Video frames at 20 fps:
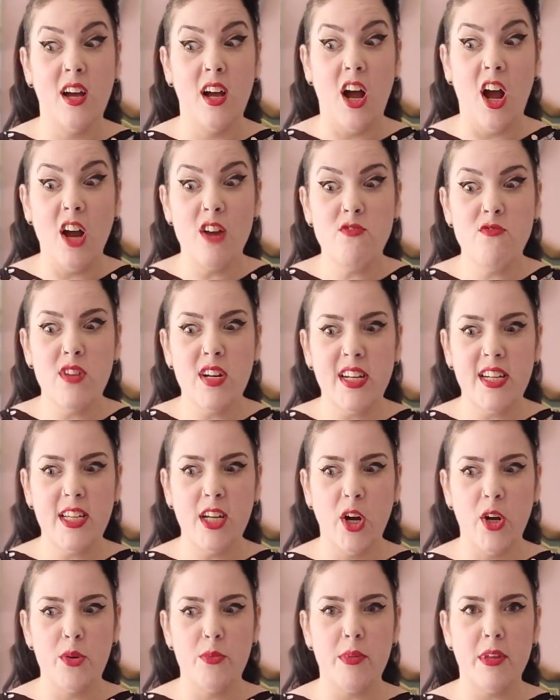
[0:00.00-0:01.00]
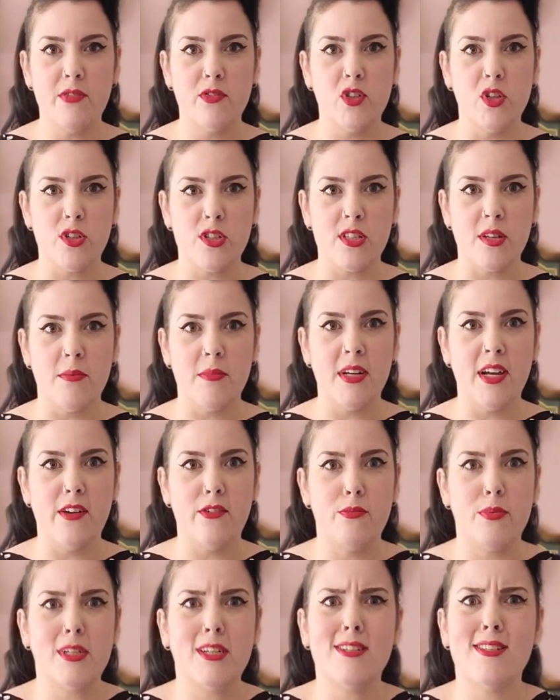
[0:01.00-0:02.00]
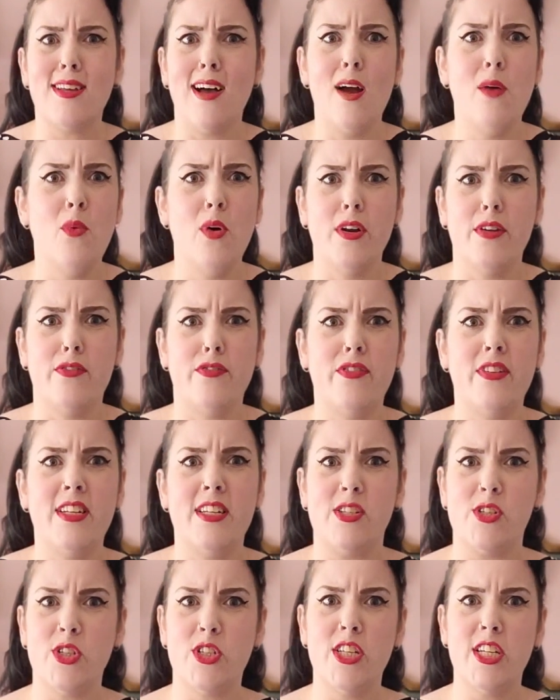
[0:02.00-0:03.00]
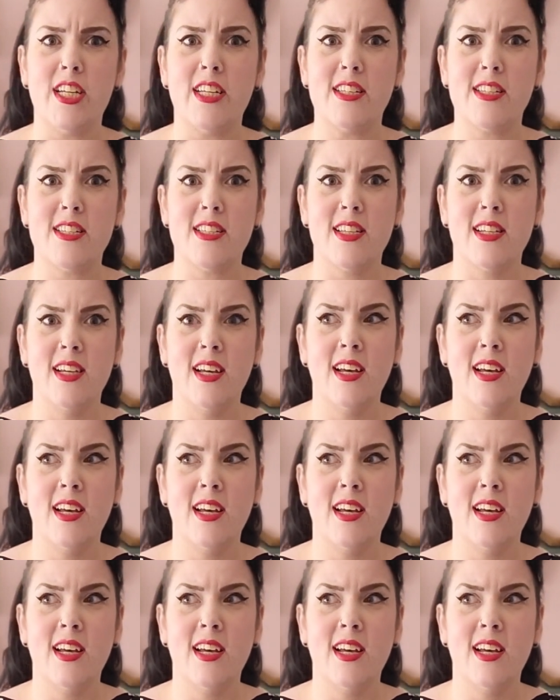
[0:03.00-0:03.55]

I really hope they've got some left because I want to finish this.